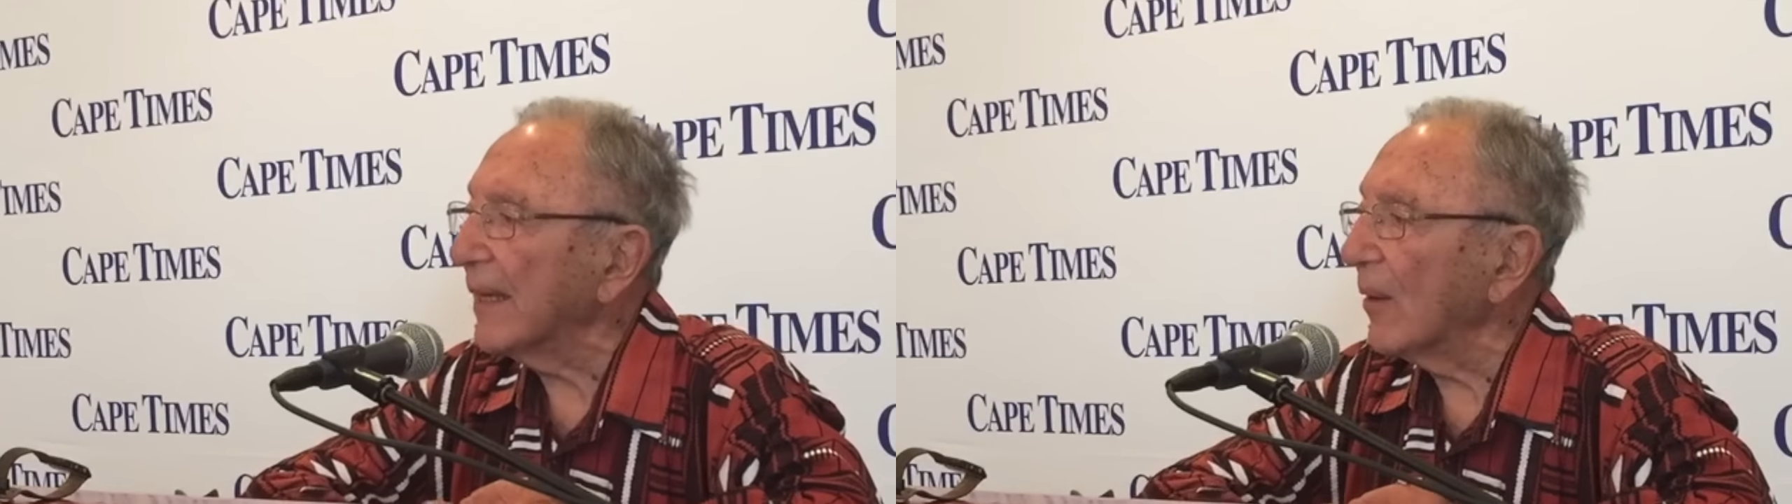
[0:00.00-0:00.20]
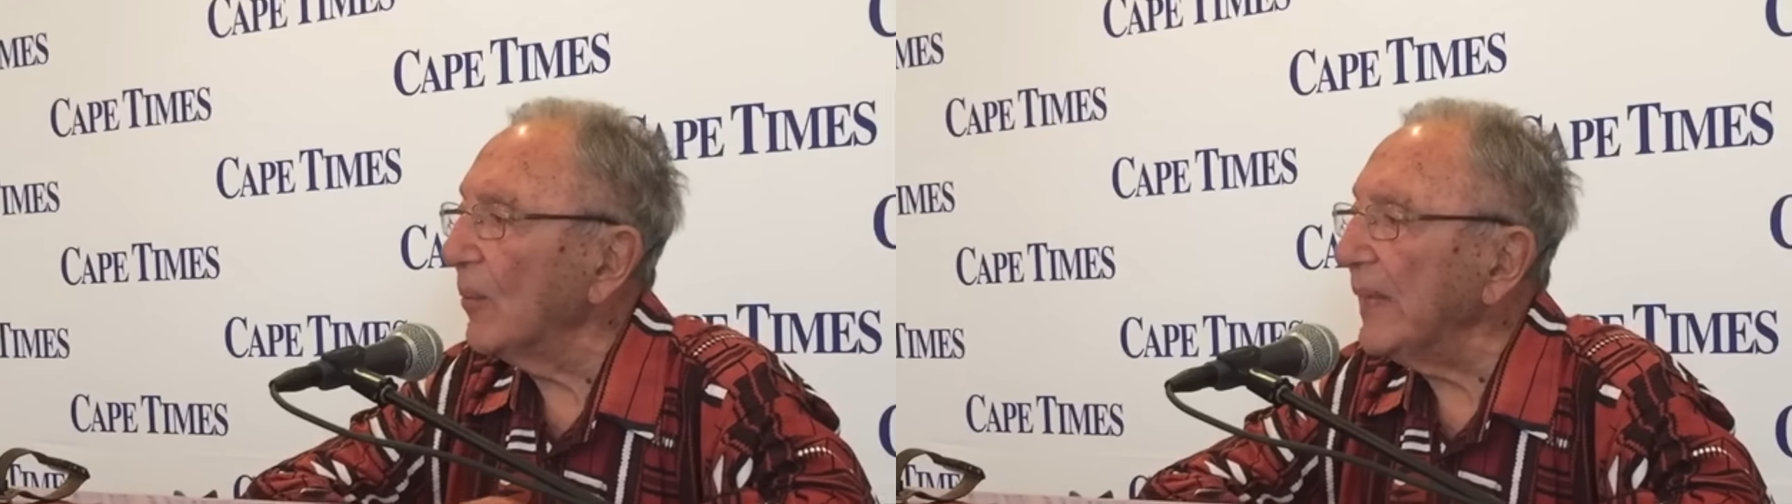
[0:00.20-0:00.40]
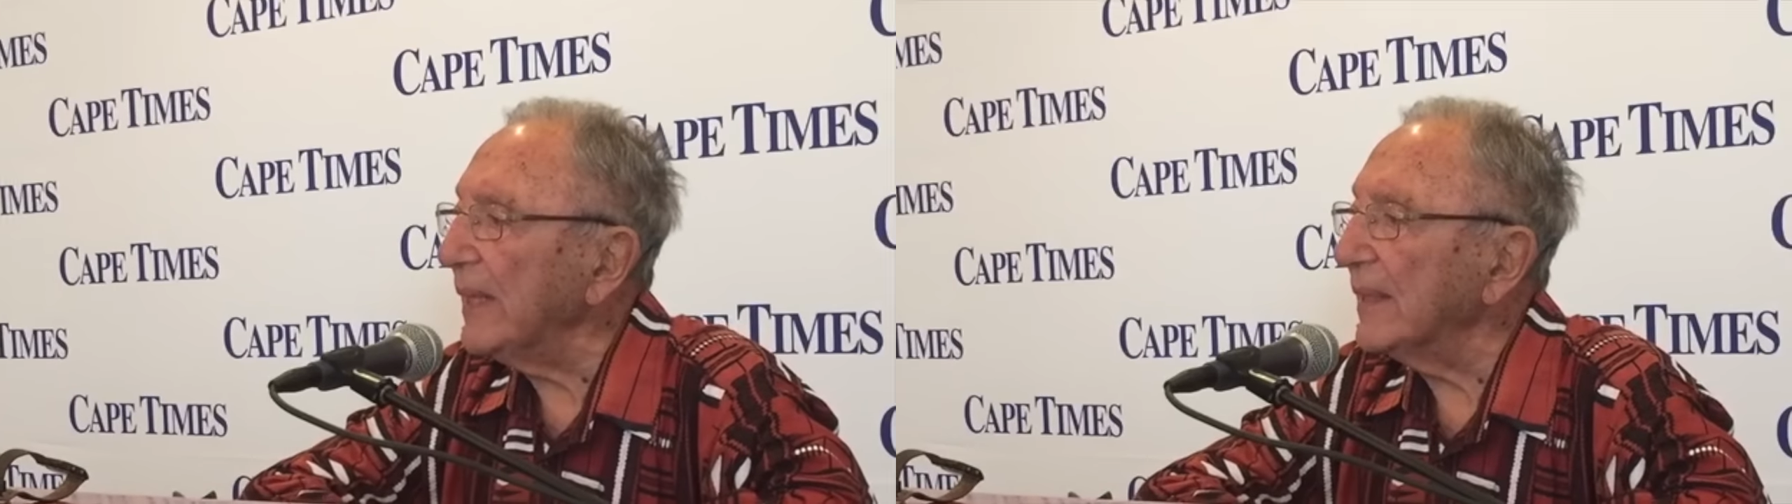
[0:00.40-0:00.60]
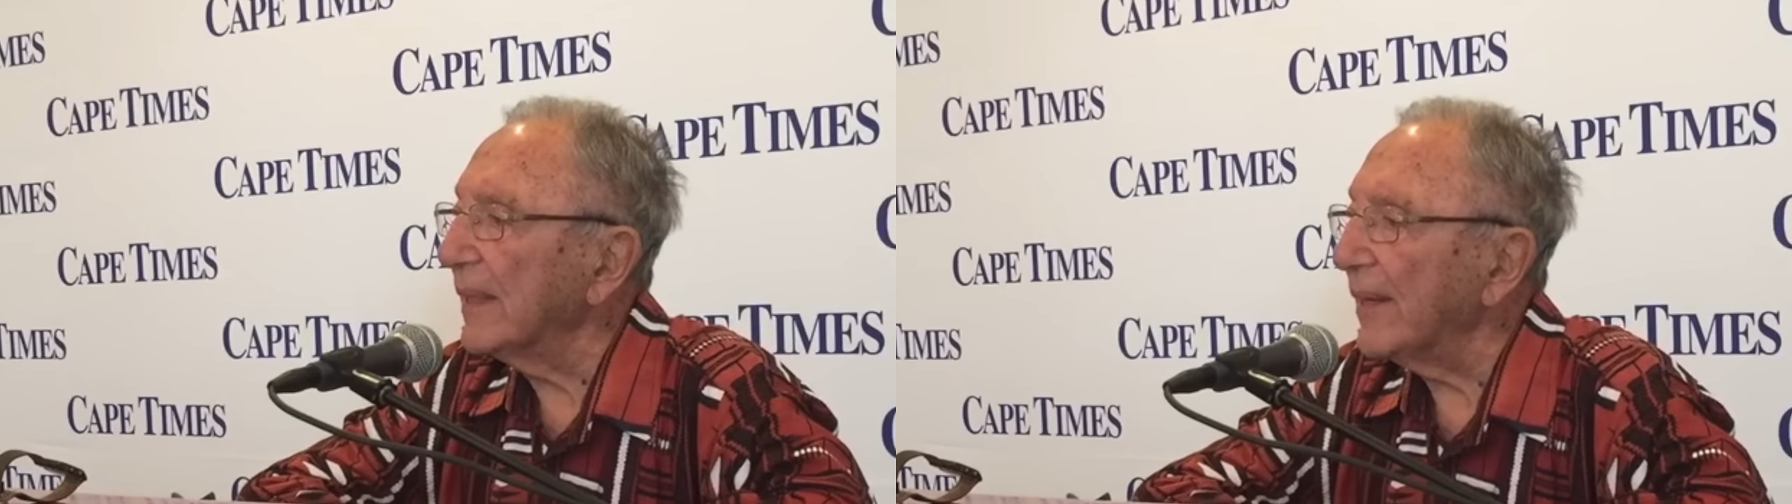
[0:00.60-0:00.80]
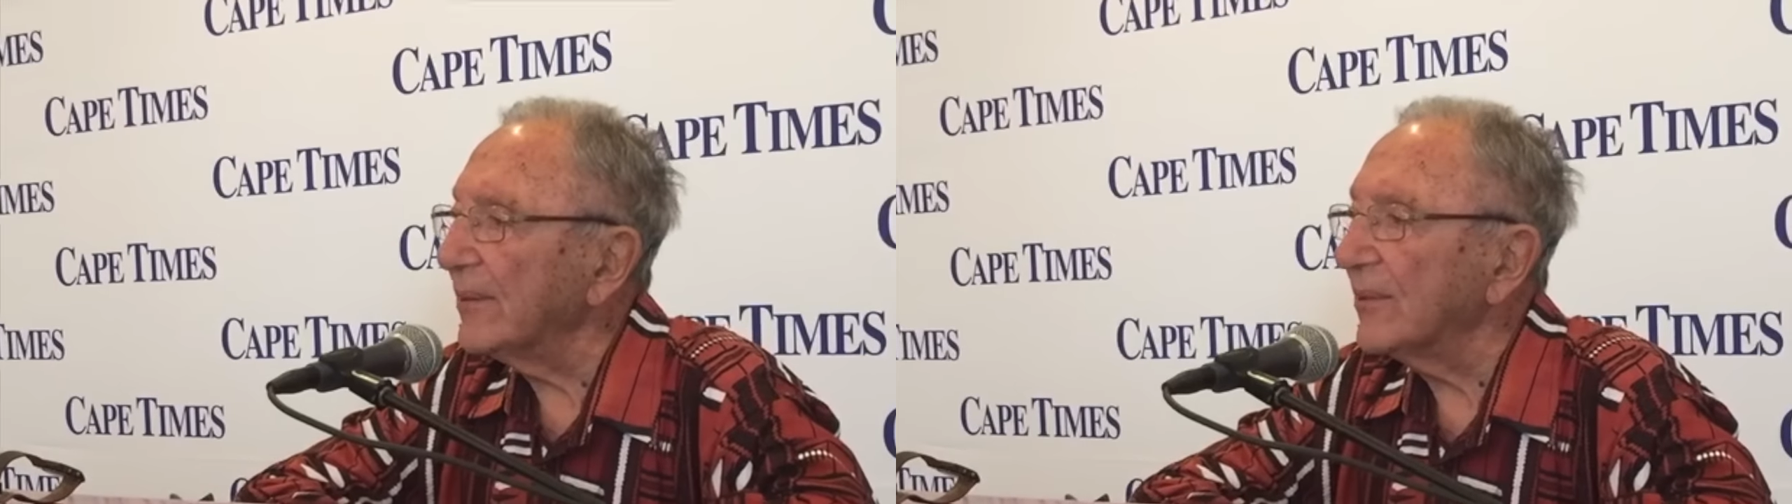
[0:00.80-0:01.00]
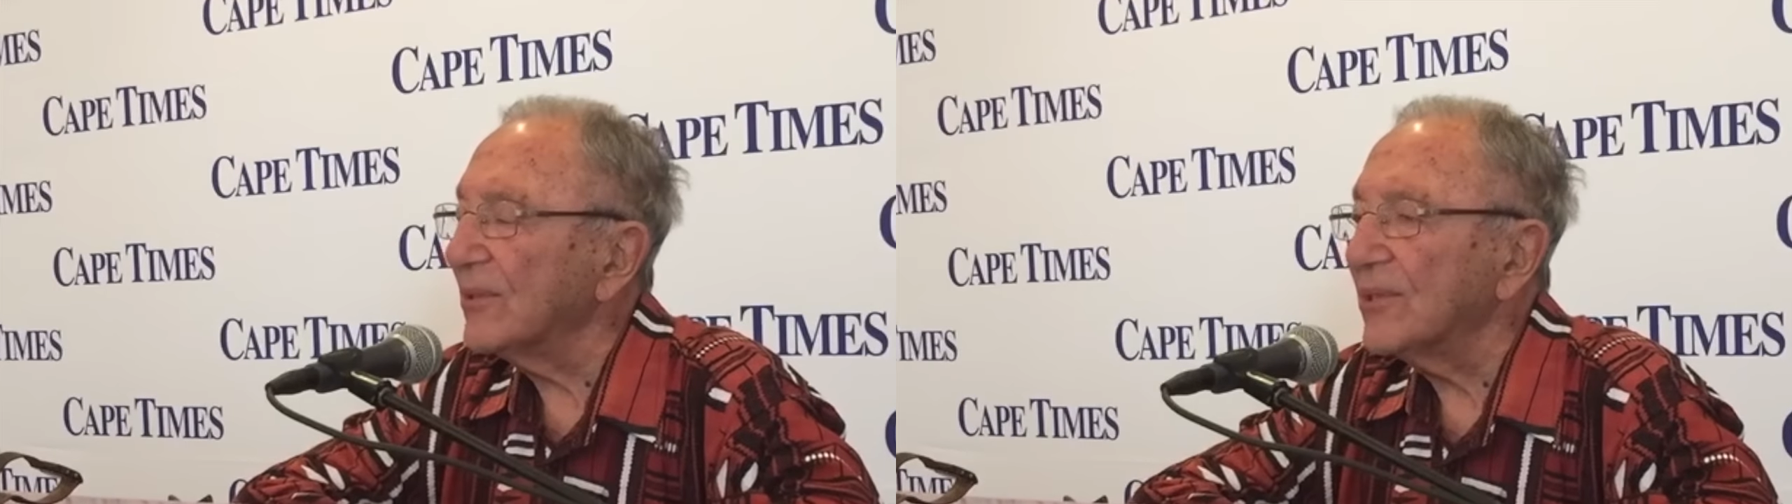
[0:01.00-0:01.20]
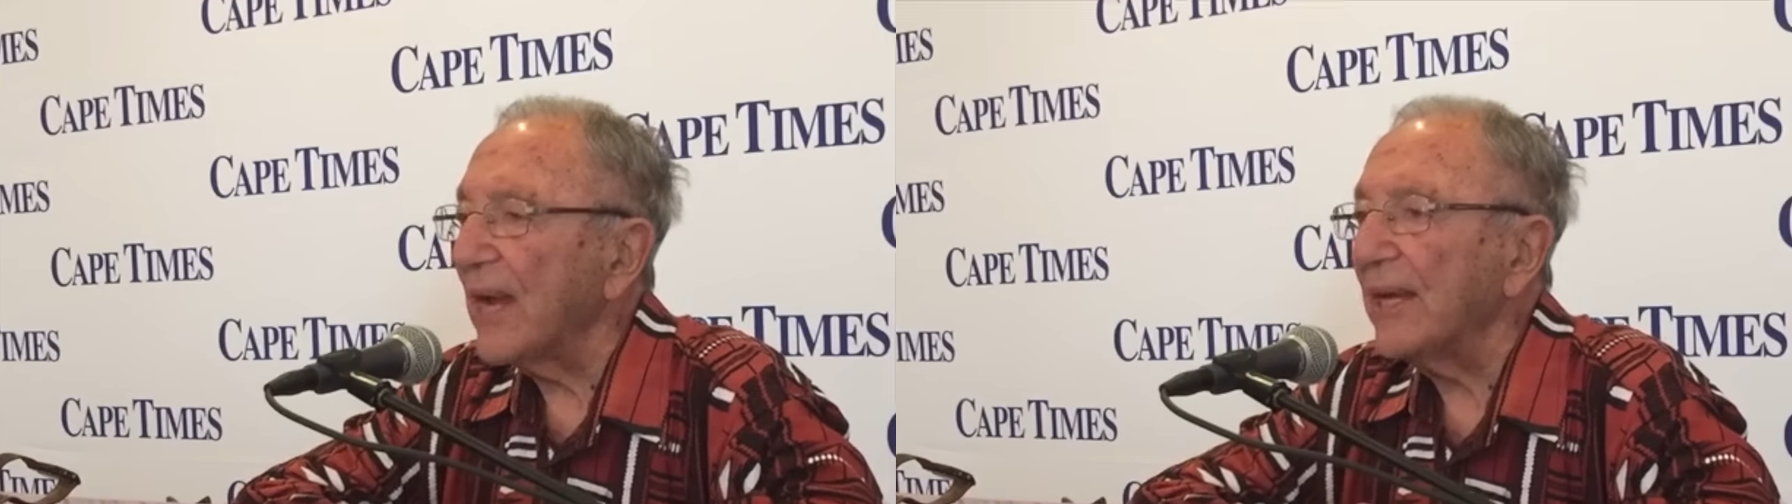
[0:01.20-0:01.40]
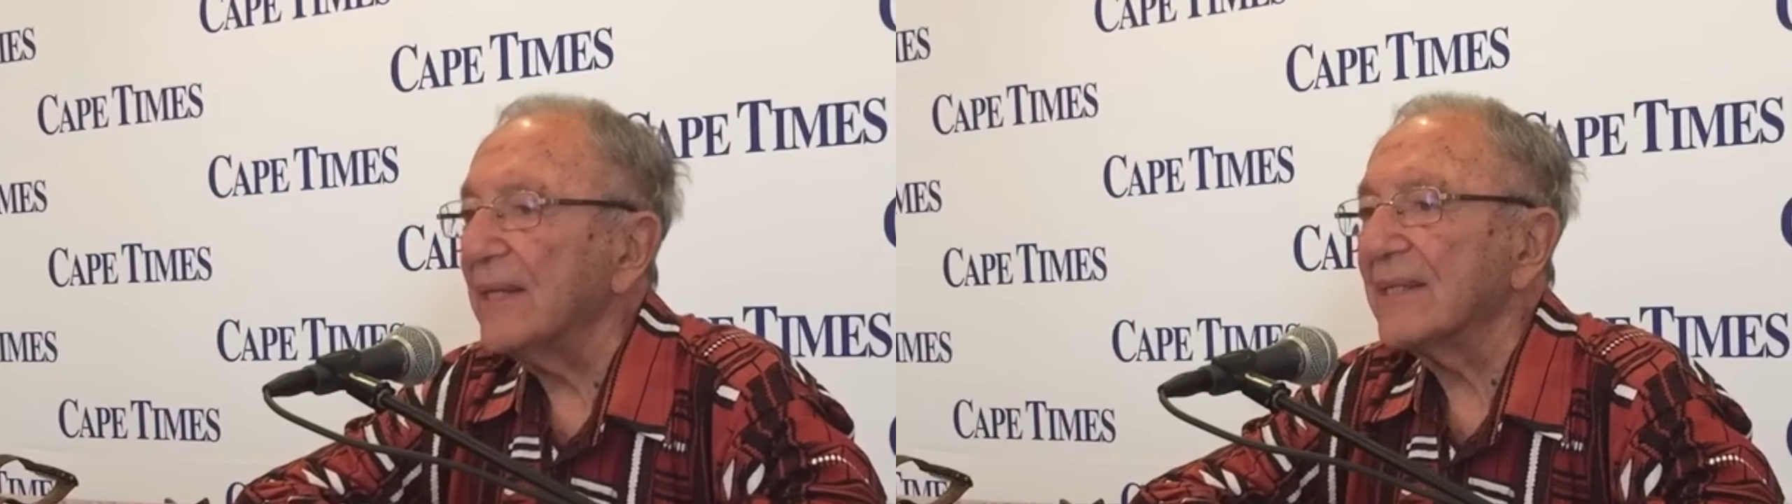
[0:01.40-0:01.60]
are we going to
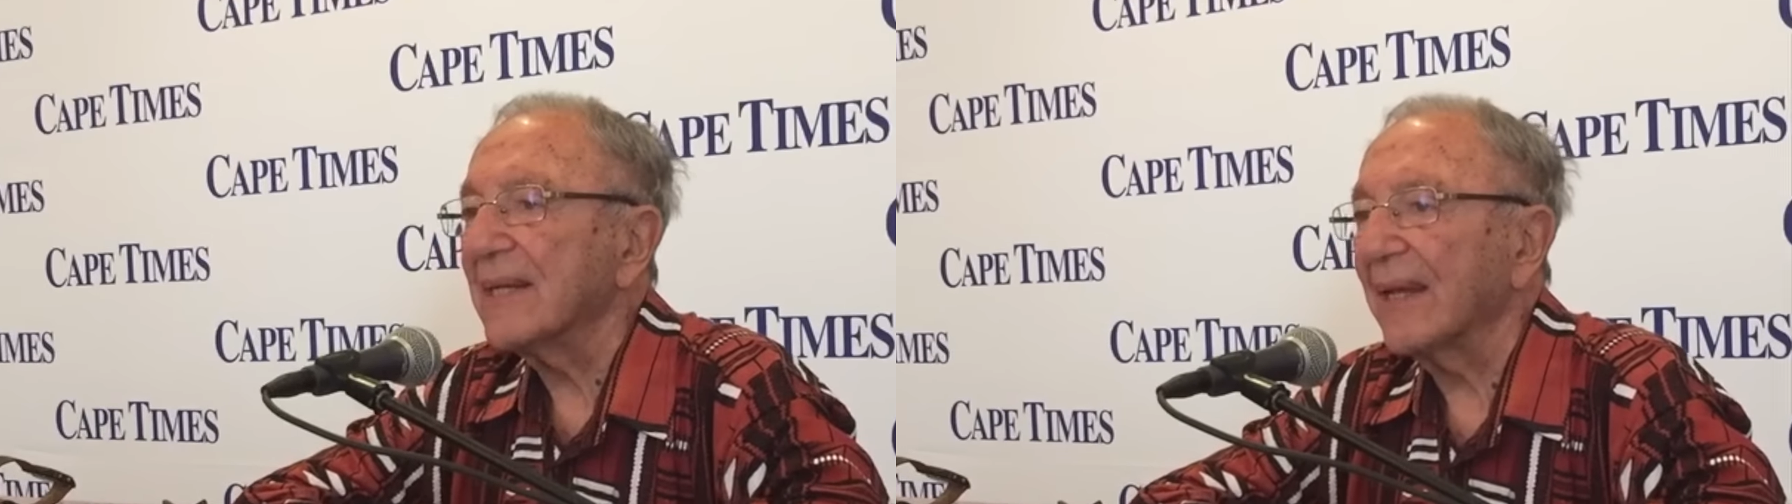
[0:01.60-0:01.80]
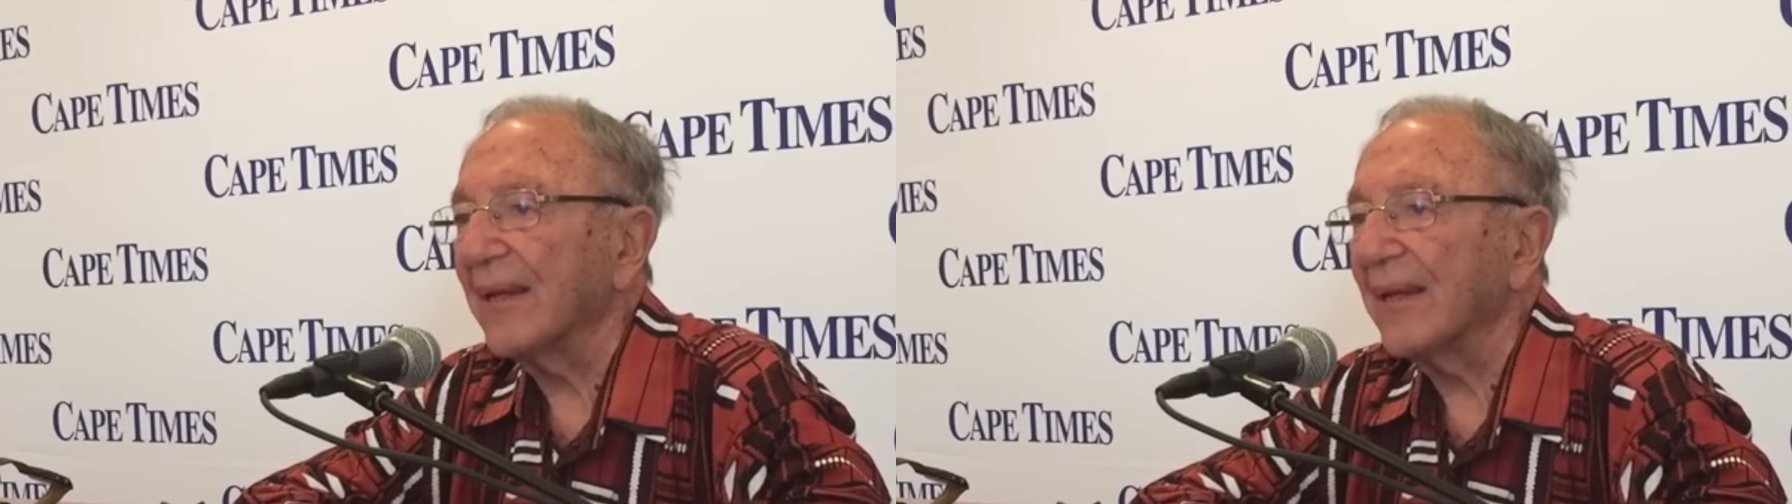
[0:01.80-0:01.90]
change South